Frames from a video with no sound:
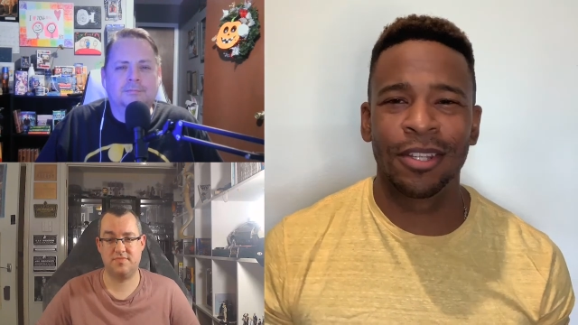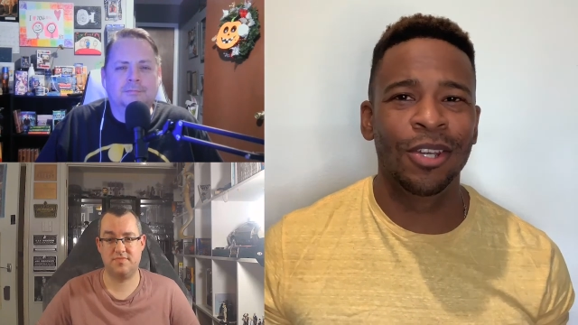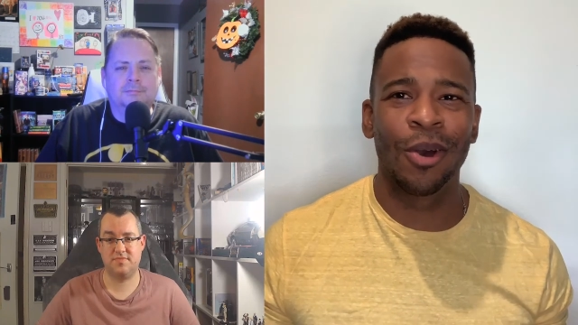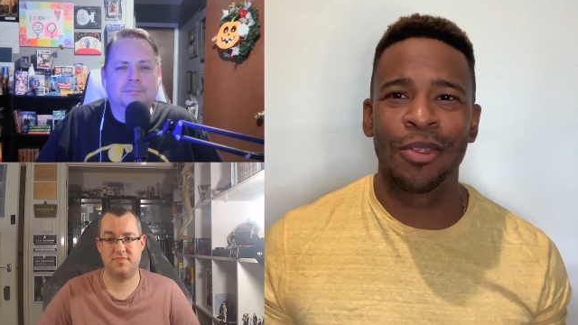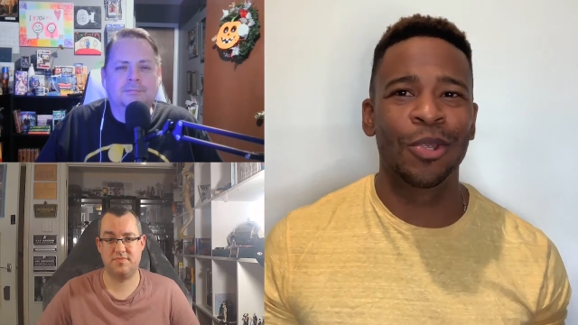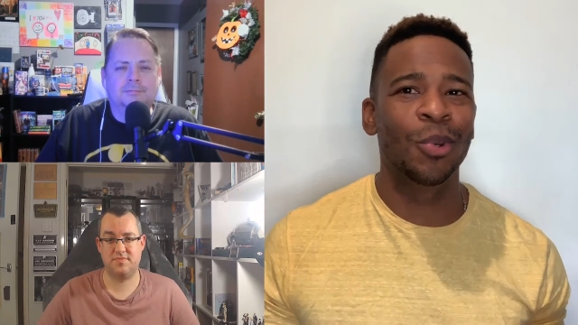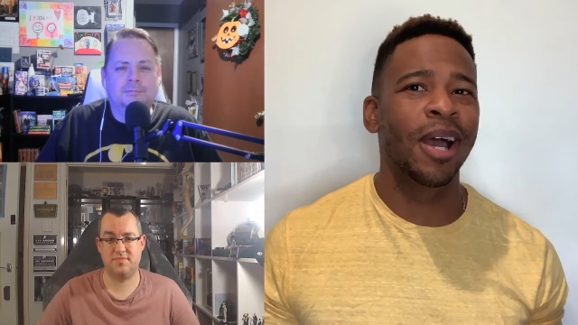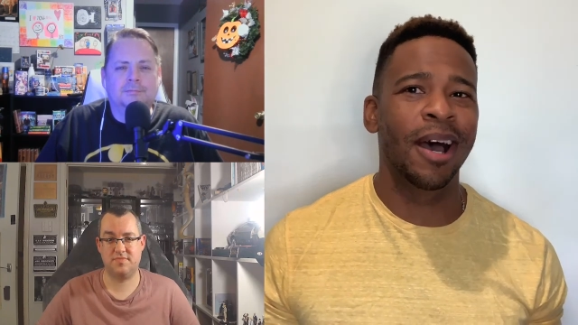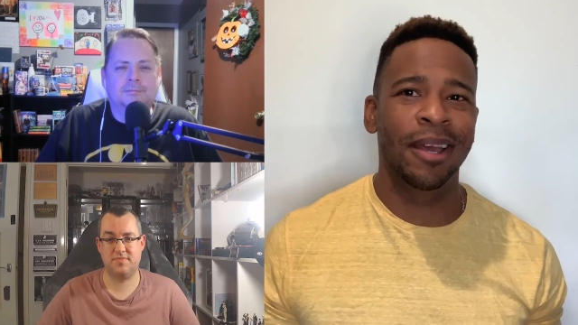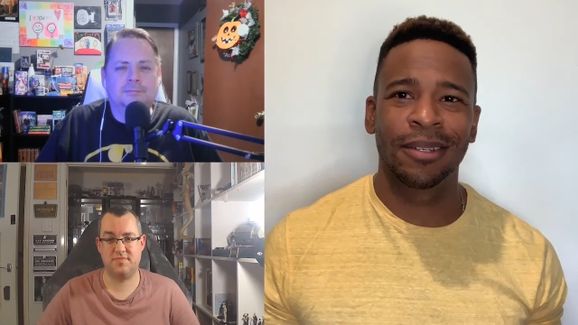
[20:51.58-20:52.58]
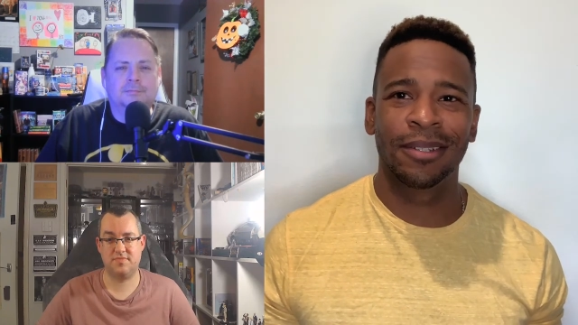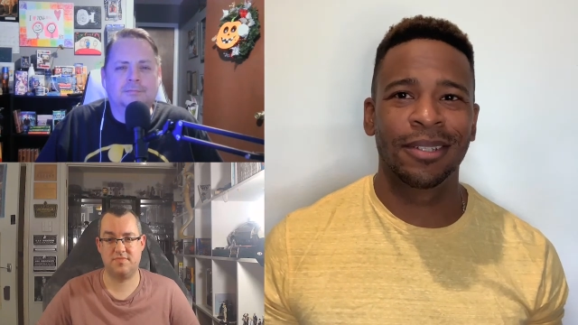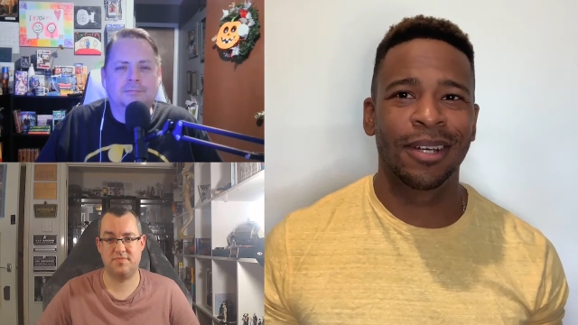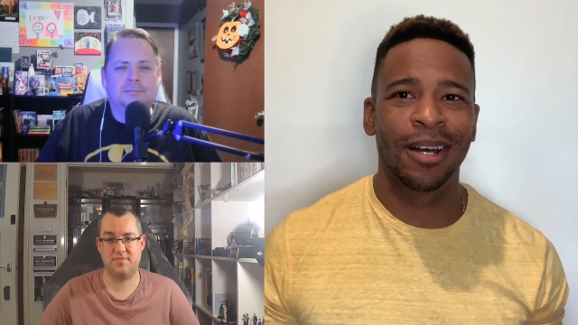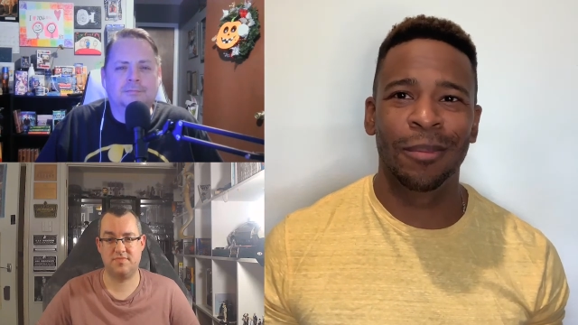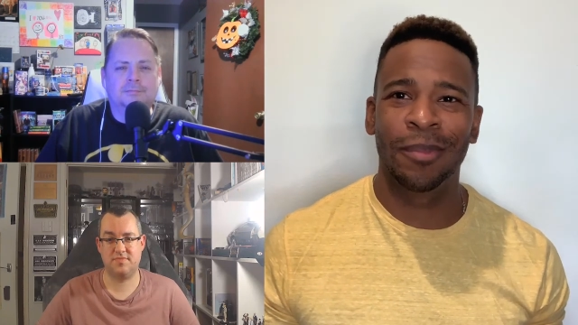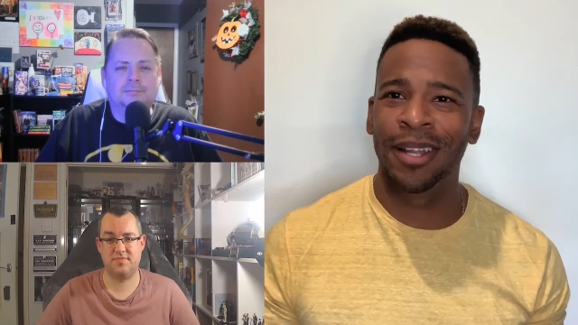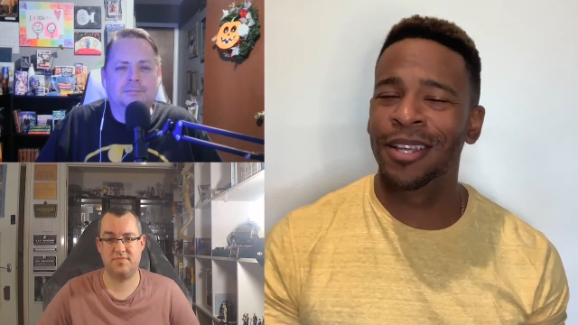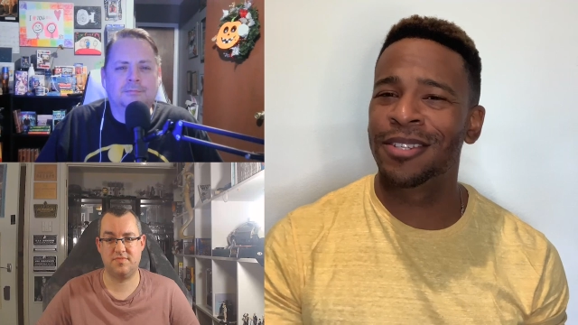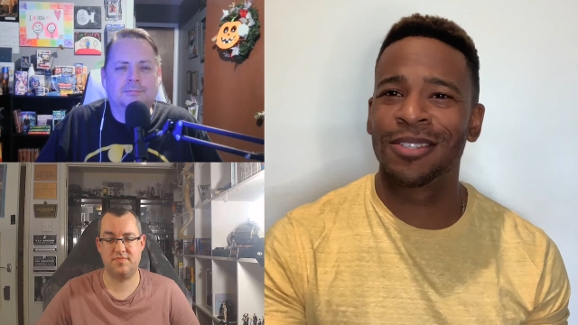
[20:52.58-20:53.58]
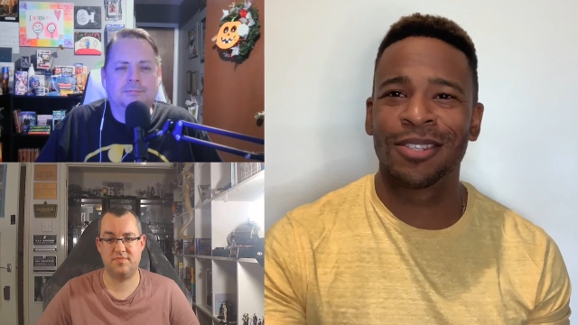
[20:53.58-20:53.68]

Speaker 1: you know, the new guy. Um, I listened